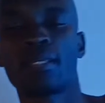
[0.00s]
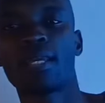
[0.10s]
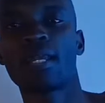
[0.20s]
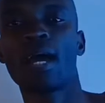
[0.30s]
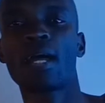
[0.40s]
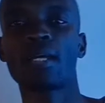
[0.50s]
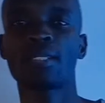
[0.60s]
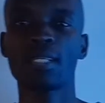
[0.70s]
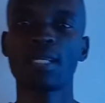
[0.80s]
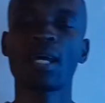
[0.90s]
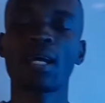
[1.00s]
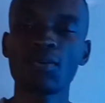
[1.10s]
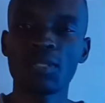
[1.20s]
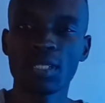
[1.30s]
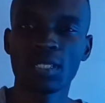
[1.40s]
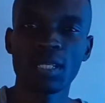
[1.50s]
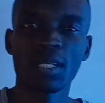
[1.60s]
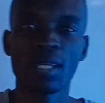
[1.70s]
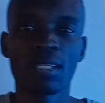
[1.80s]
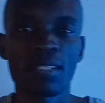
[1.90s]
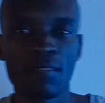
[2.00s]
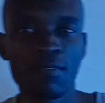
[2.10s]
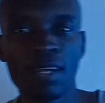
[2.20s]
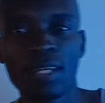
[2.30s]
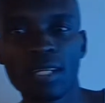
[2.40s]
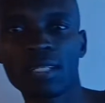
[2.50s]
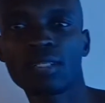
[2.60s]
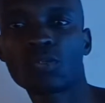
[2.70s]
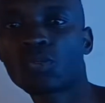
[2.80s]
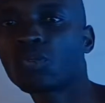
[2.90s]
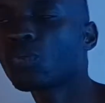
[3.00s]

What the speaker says: Then assets account section is divided into